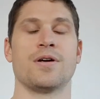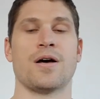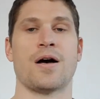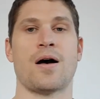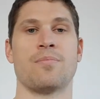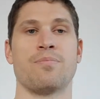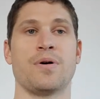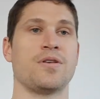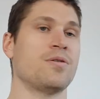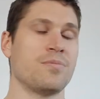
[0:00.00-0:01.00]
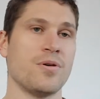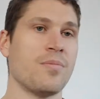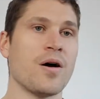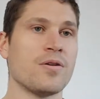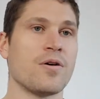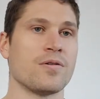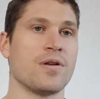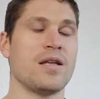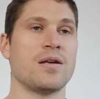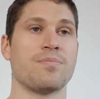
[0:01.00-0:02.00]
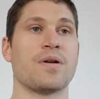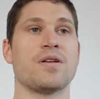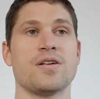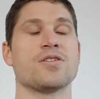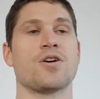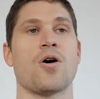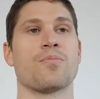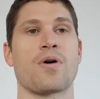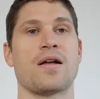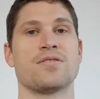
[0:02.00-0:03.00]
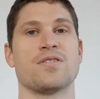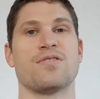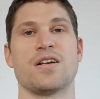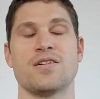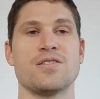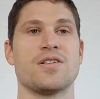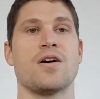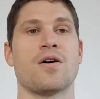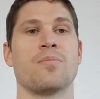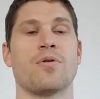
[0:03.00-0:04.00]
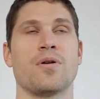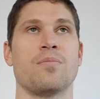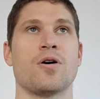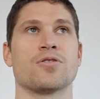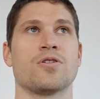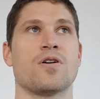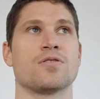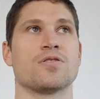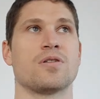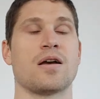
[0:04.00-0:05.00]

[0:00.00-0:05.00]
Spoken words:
But you might not need it, but it is a comprehensive, and it is the Iron Body Martial Arts.